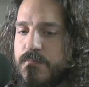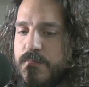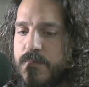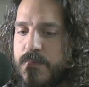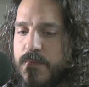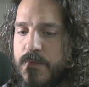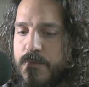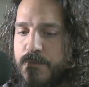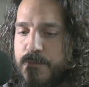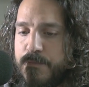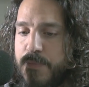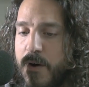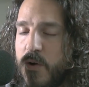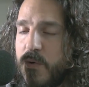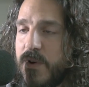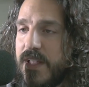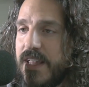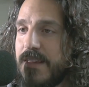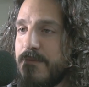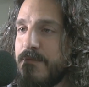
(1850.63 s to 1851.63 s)

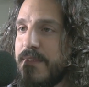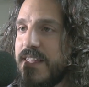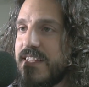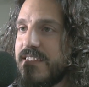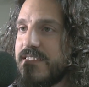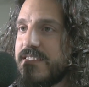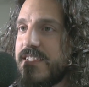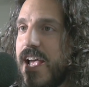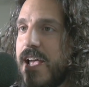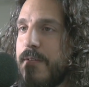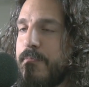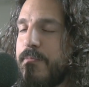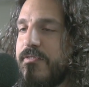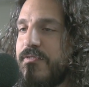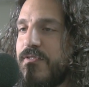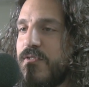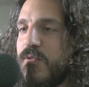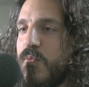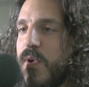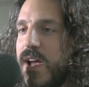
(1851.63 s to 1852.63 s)
bohemian type
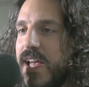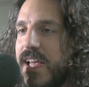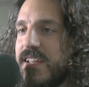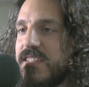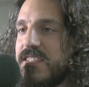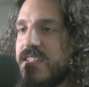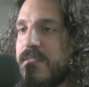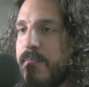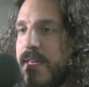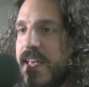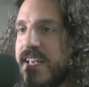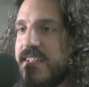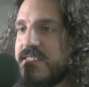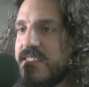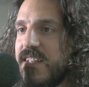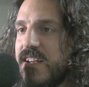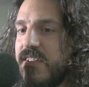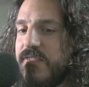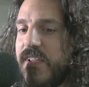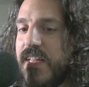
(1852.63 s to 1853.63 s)
of a way to make
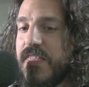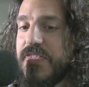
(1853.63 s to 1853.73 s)
stuff.